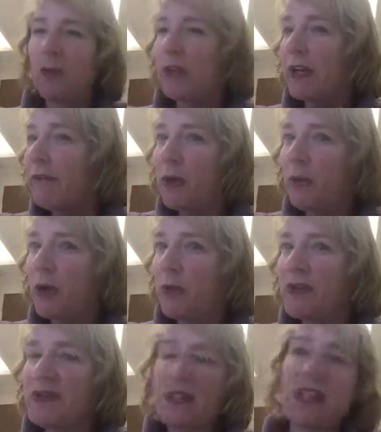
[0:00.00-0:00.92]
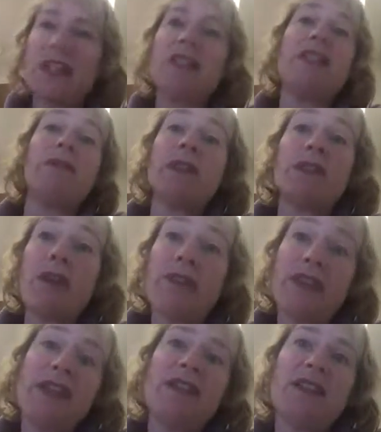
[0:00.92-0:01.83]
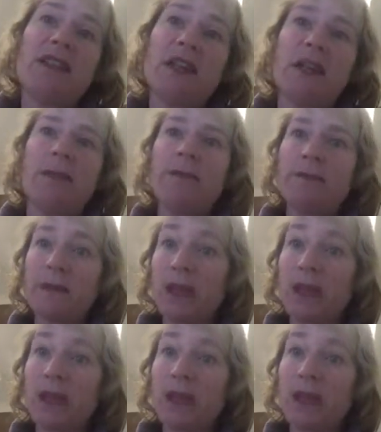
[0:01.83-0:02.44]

Whatever the purpose is, if it's authentic,